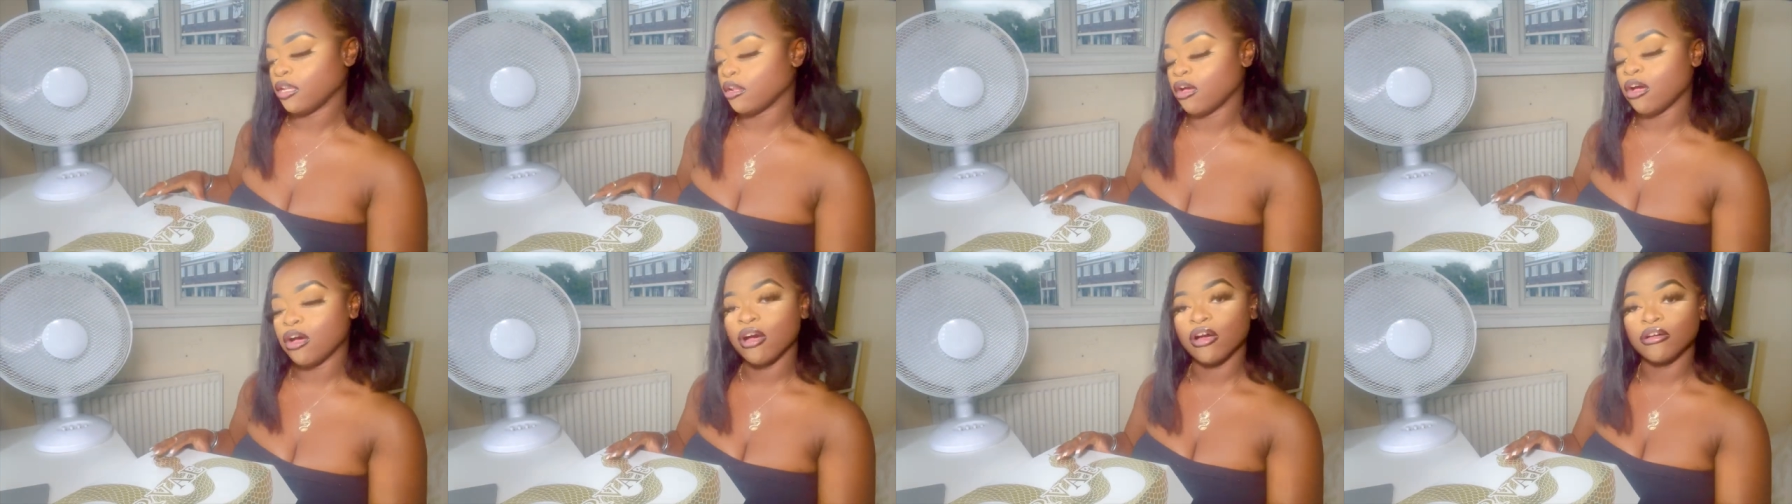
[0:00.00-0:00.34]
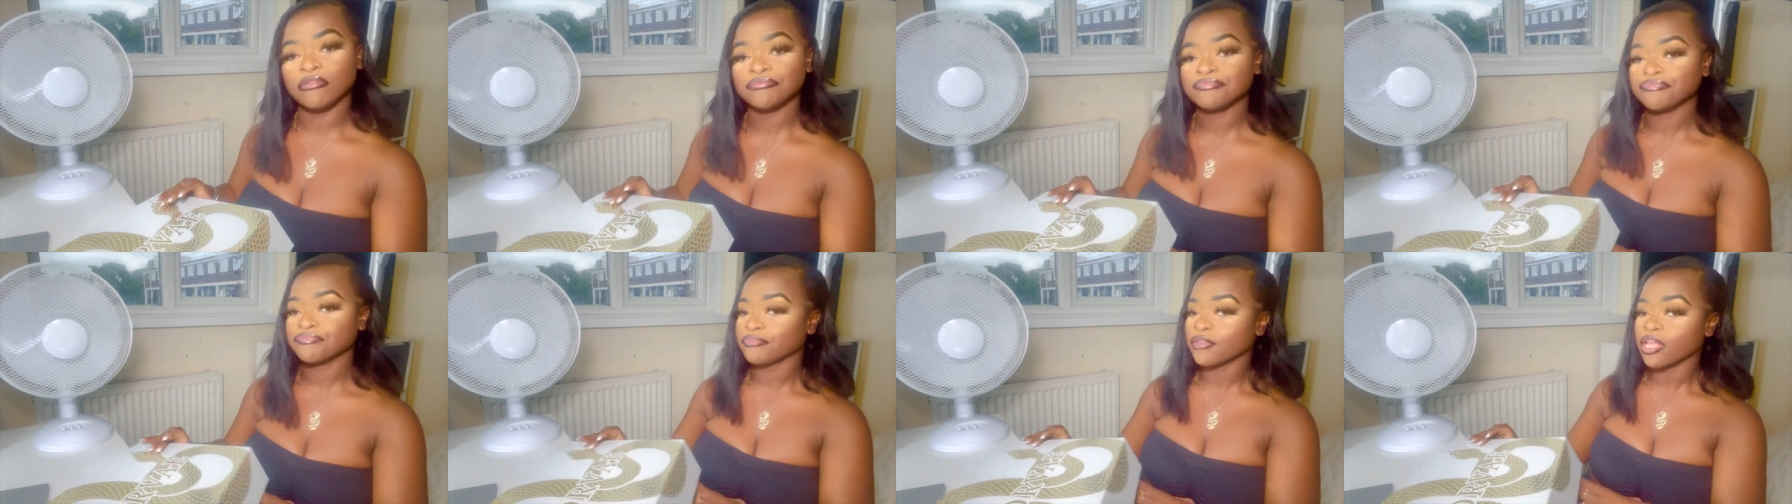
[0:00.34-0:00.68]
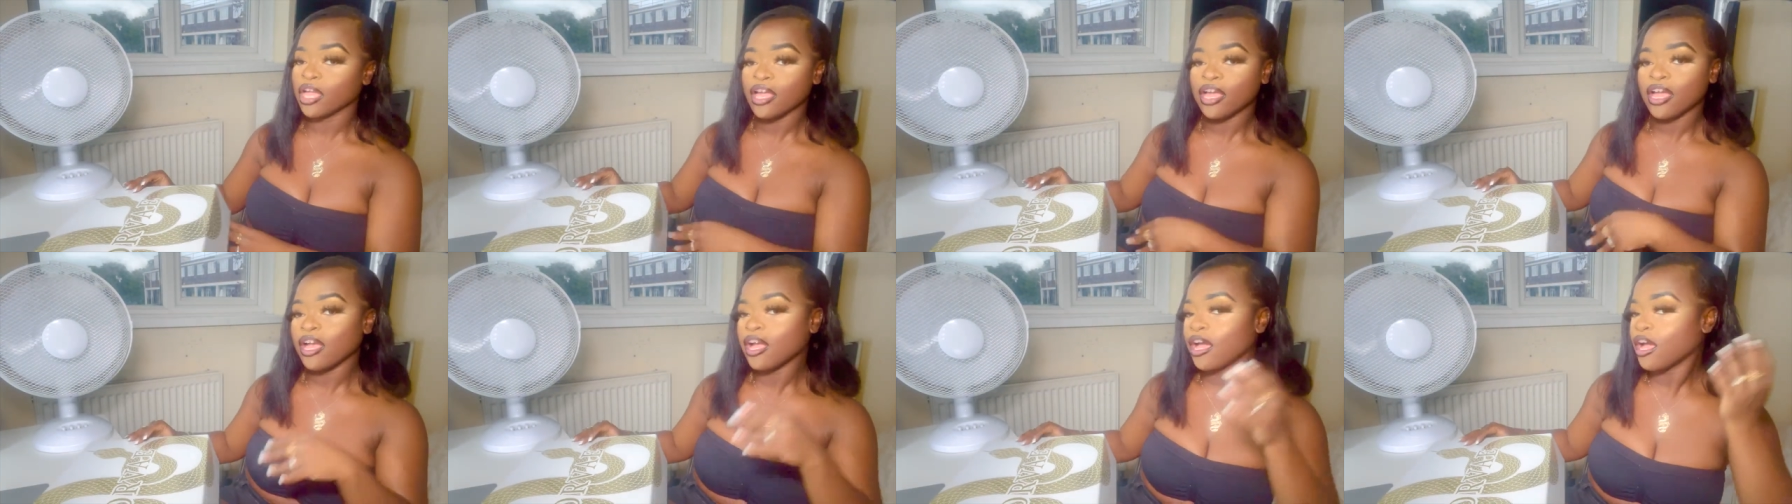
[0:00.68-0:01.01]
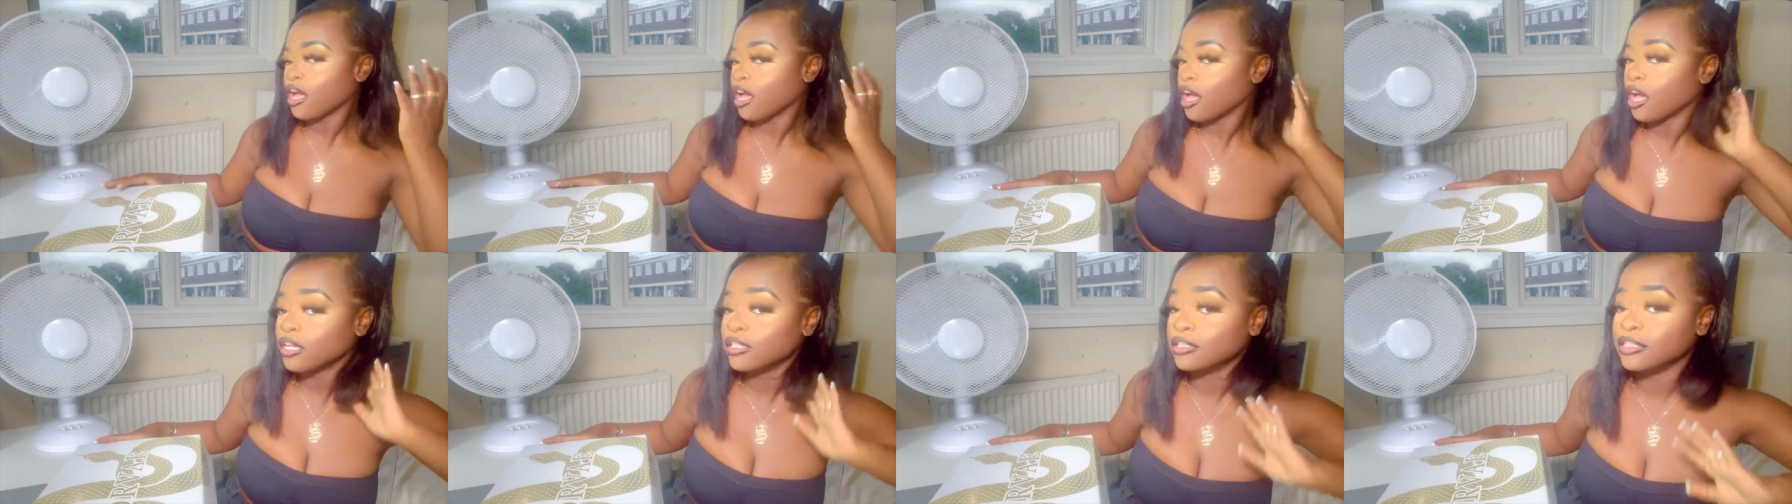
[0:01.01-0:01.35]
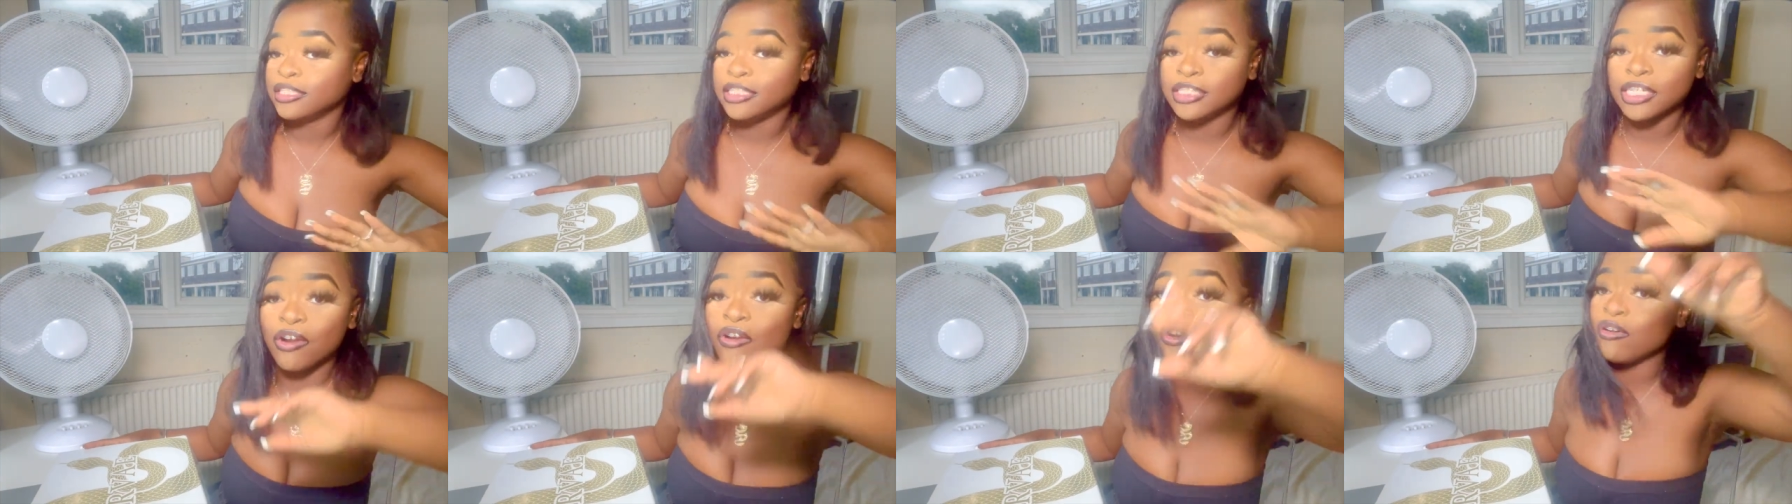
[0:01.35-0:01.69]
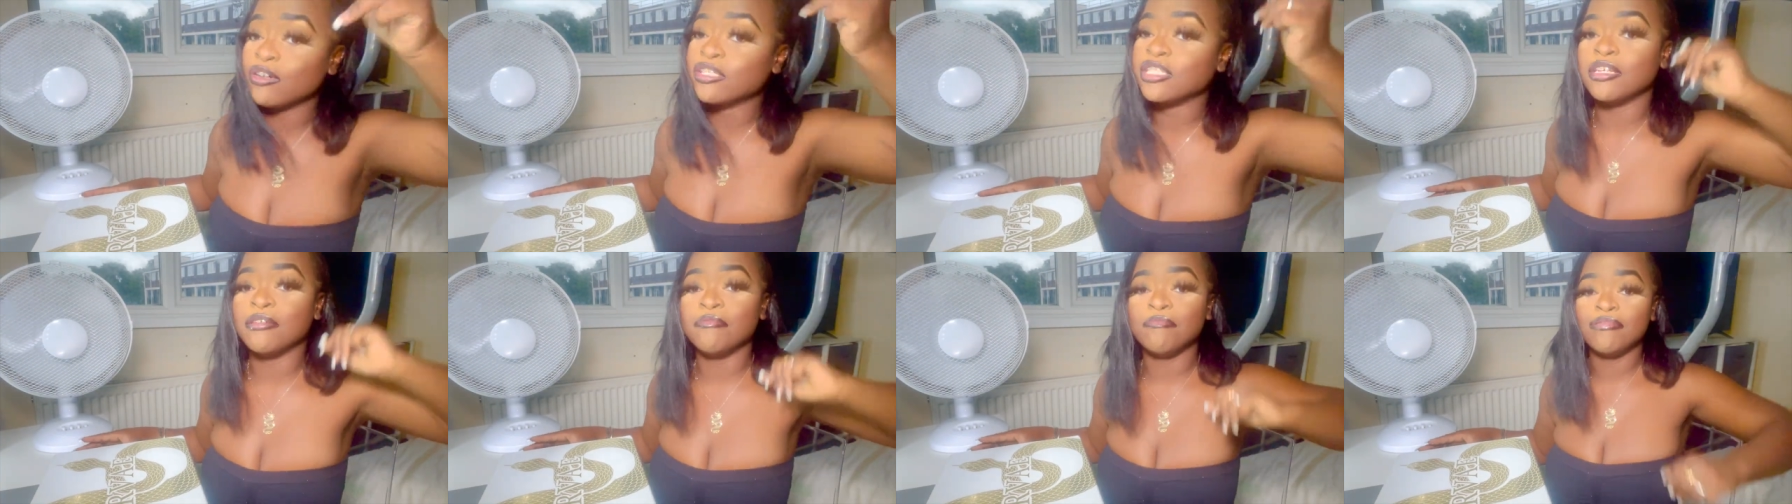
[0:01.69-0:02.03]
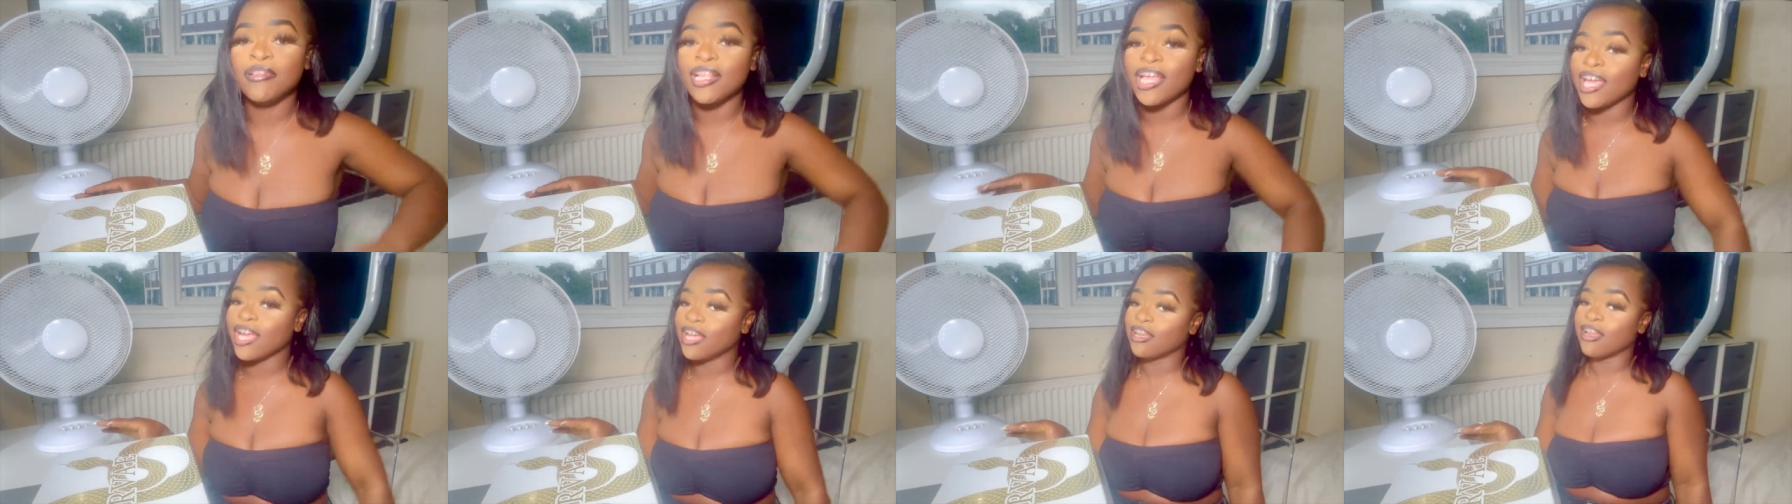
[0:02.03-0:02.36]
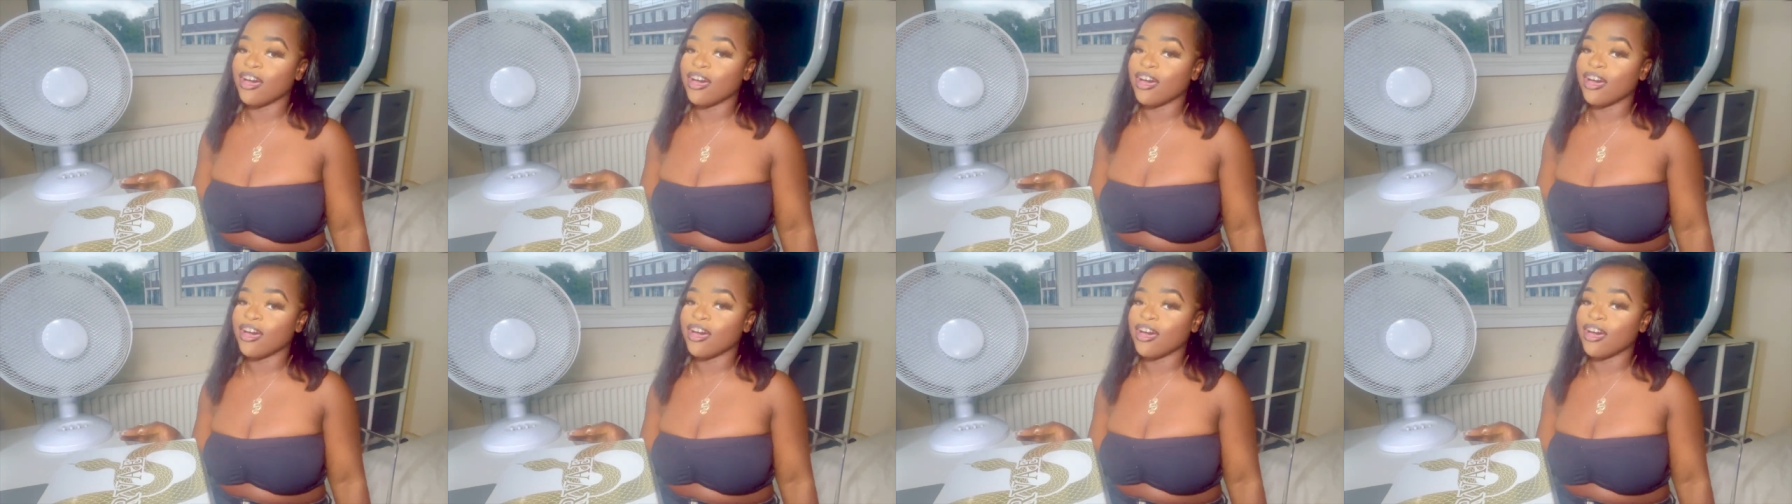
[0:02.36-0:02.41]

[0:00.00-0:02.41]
her. De'arra wasn't playing